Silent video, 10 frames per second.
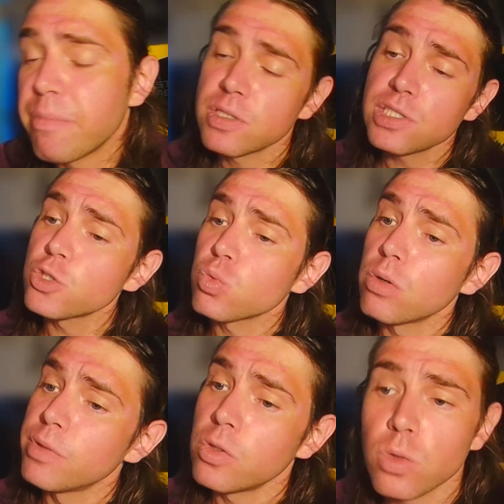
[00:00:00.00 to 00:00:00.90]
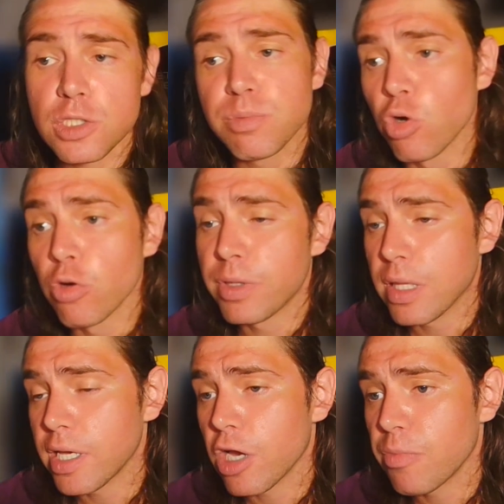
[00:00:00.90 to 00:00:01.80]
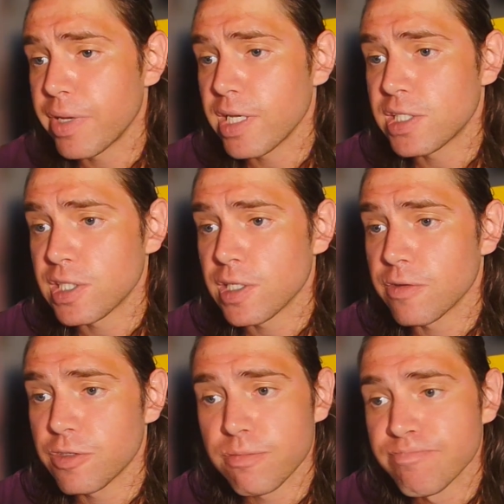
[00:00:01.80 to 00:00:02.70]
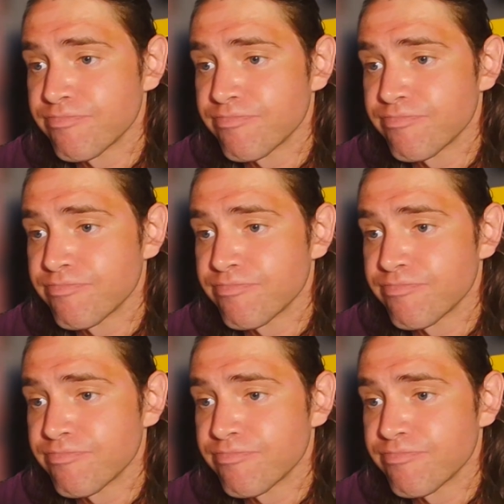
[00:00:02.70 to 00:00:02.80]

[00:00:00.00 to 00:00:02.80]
because this woman was morbidly obese, and